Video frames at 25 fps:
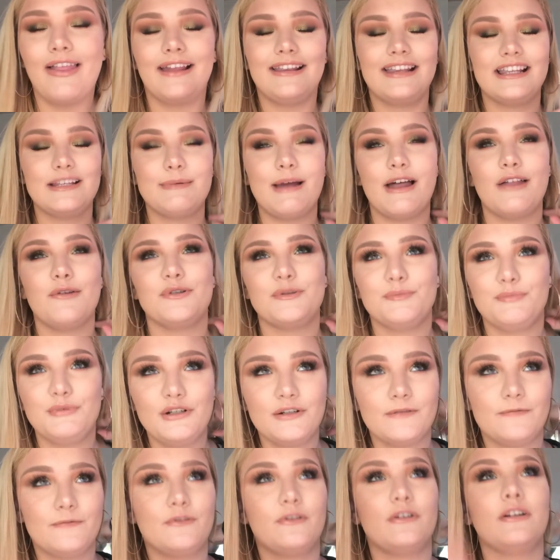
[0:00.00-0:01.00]
Like this palette was
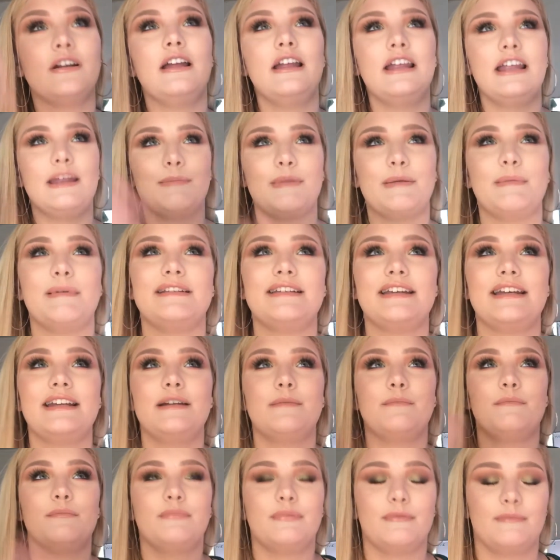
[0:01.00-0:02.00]
beautiful,
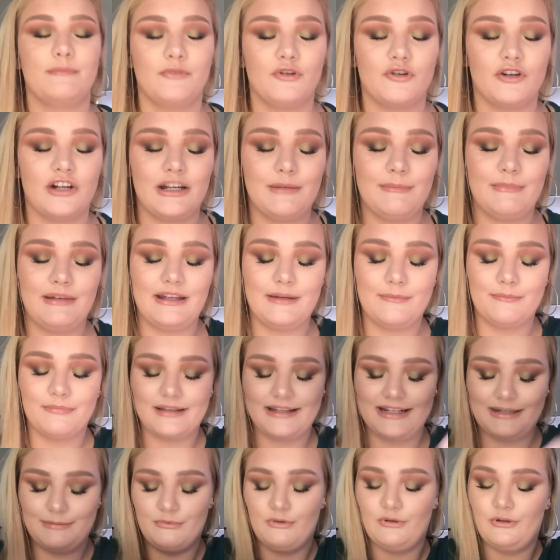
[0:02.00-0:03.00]
pigmented, creamy,
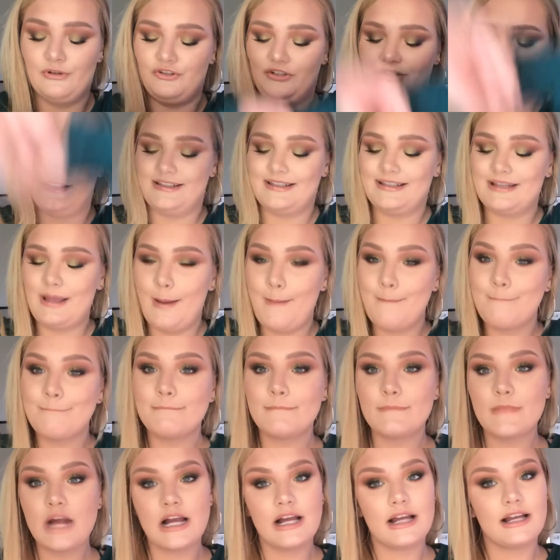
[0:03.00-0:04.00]
blendable, just
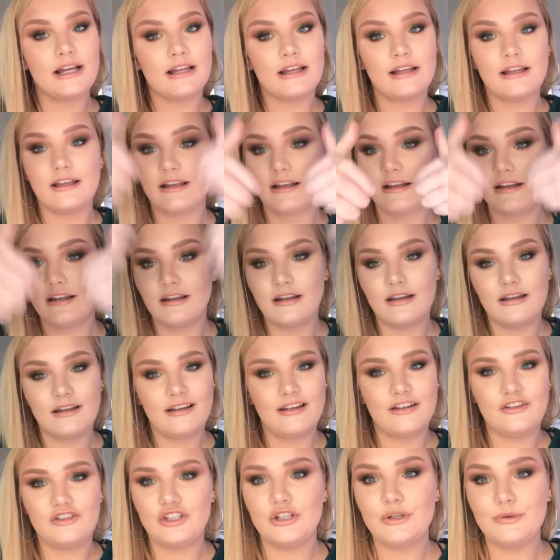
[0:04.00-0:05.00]

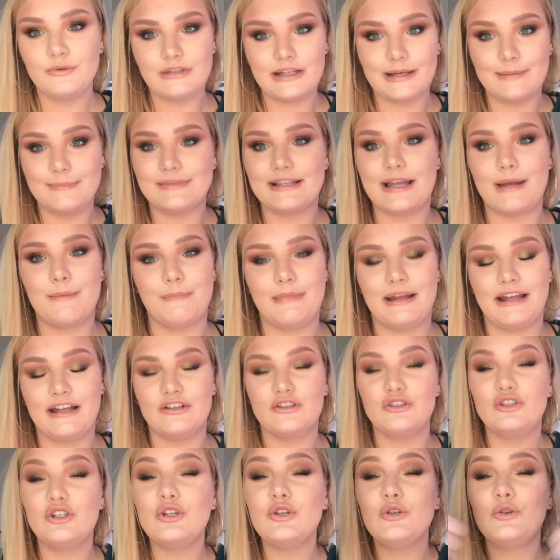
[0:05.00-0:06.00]
2 thumbs up,
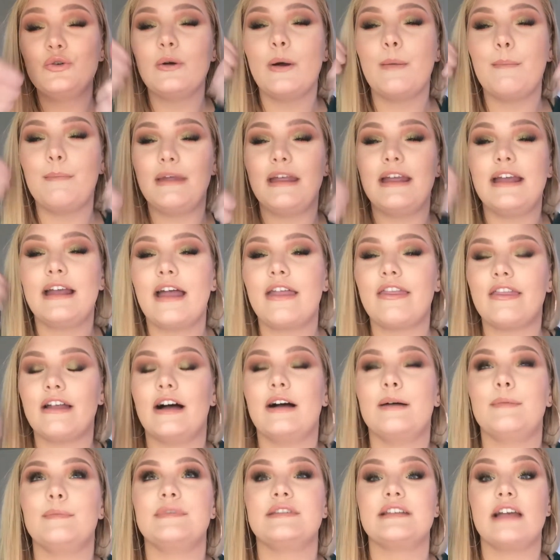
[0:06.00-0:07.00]
man. 2 big
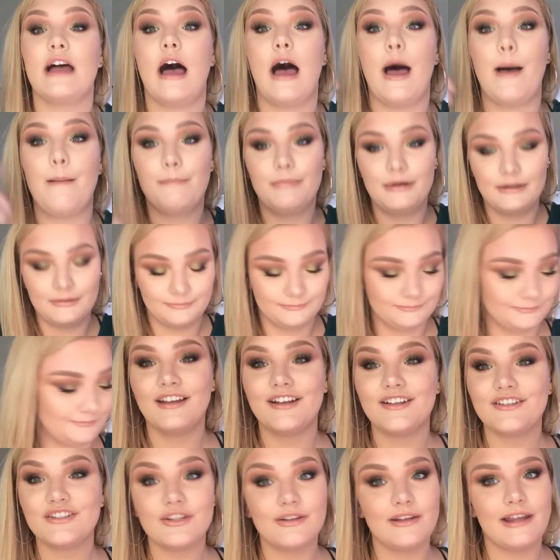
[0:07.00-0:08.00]
thumbs up.
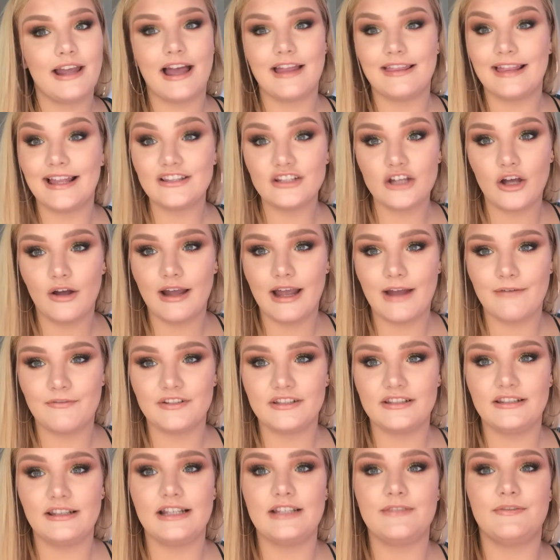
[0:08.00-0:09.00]
So yeah, that's all I have for
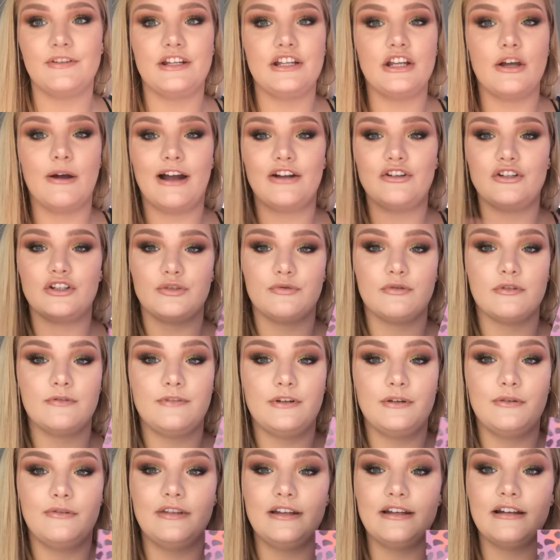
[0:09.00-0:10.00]
today's video. I just
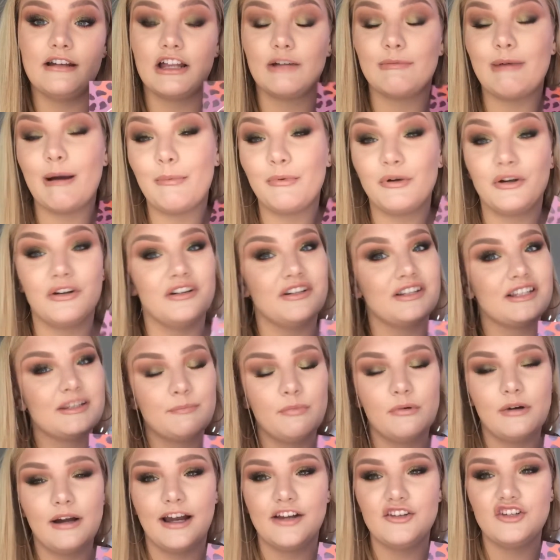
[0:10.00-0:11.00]
reviewed the Colourpop Good
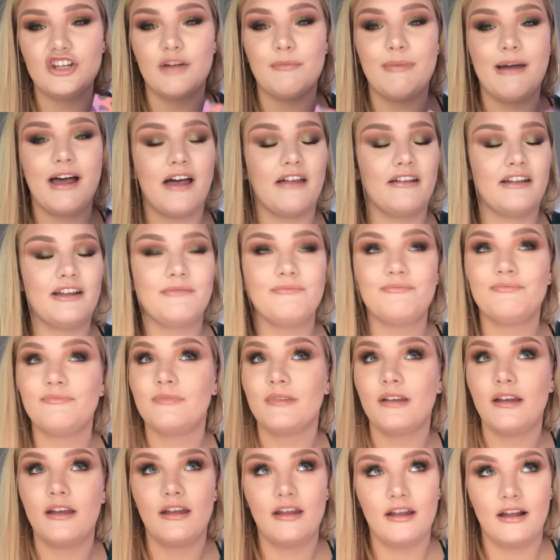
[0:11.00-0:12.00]
Sport Eyeshadow Palette.
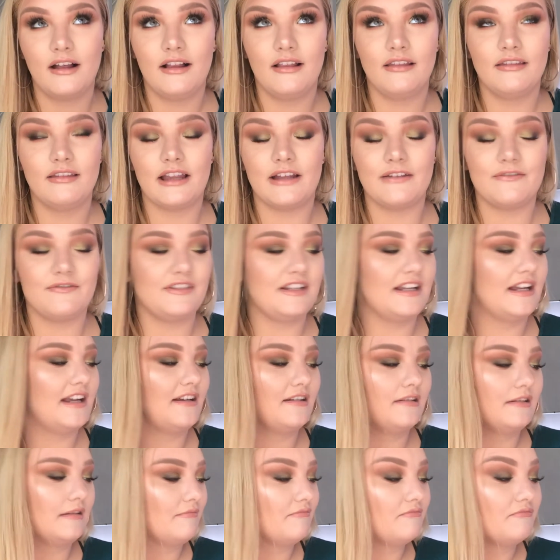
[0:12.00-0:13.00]
Loved
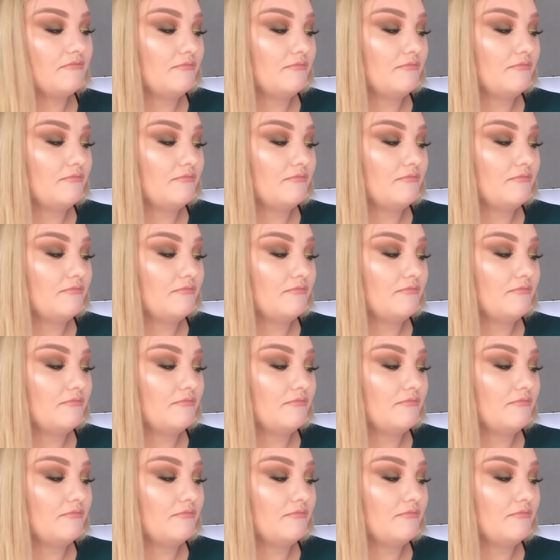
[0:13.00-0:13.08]
it.